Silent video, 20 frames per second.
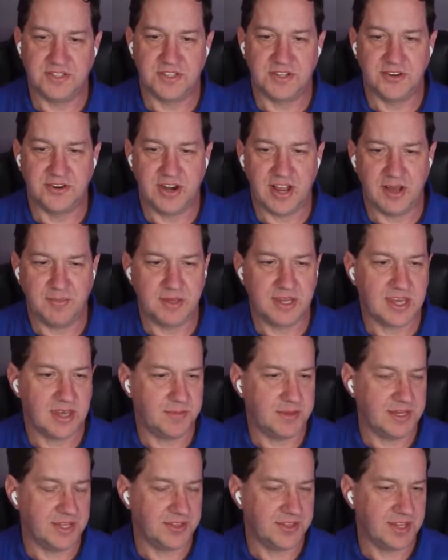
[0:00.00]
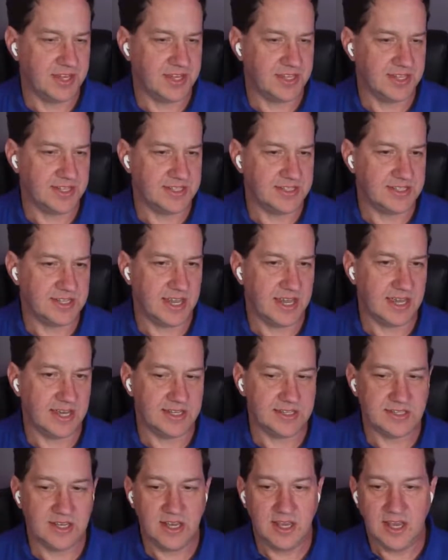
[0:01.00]
that are now becoming a thing these
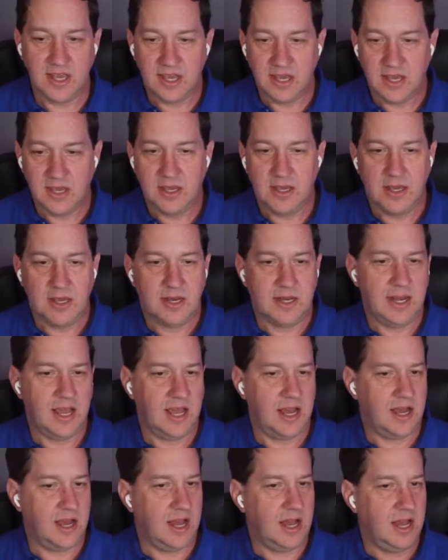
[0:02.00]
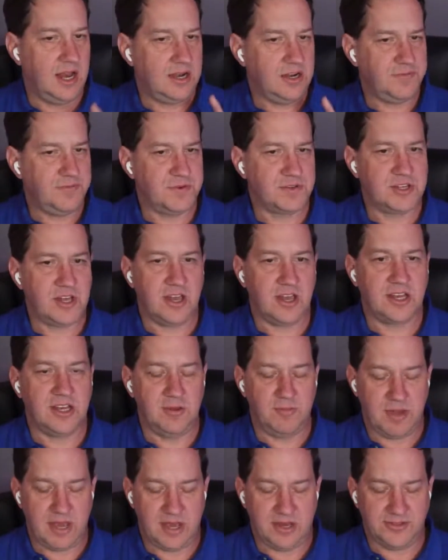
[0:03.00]
days? Now, I don't know if you're talking
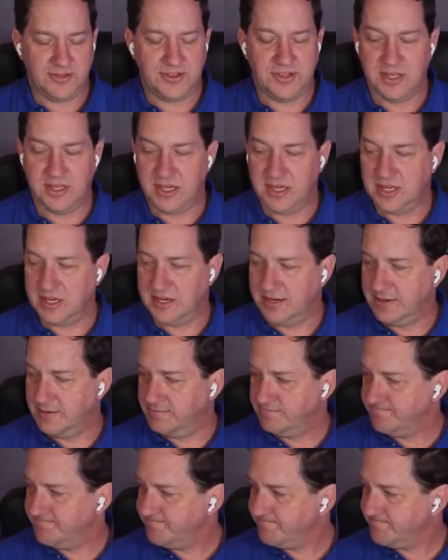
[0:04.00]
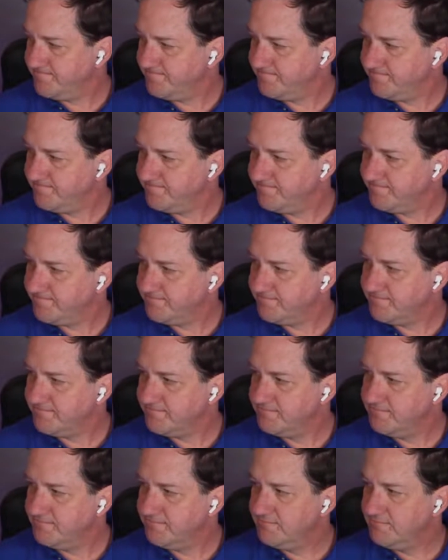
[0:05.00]
about the
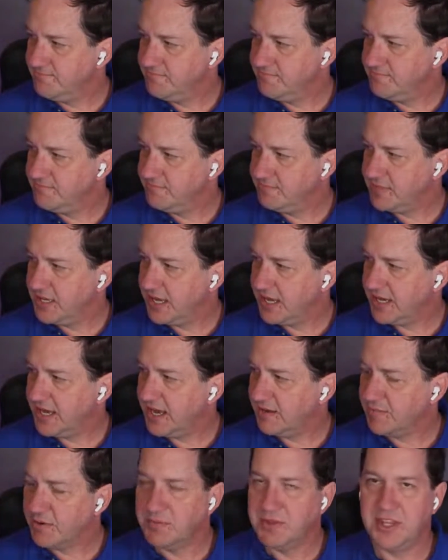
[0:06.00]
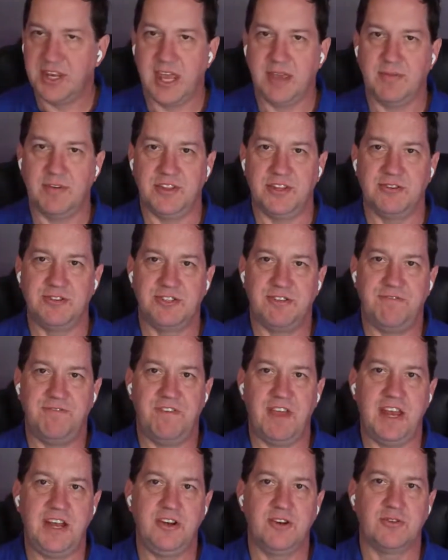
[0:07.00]
I can't remember the name of it. There's a
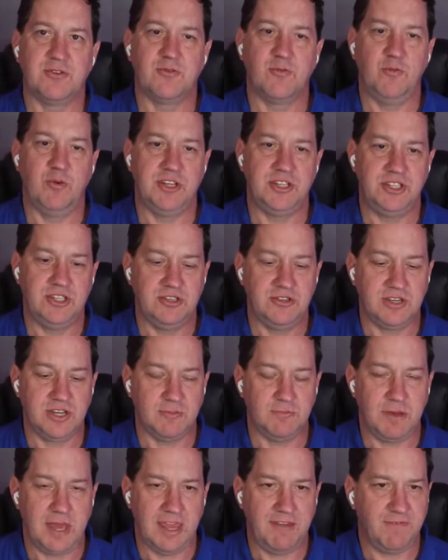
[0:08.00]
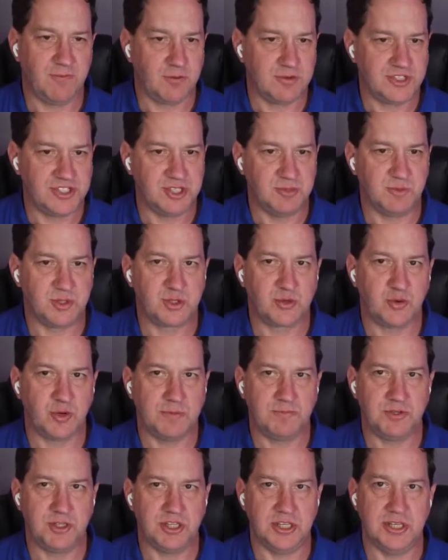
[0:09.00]
vendor which you can pay for a
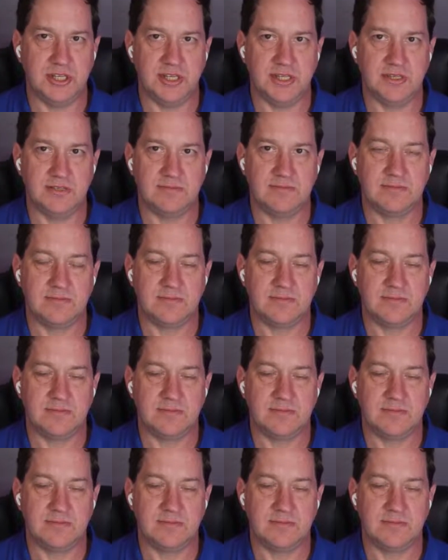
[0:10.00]
subscription,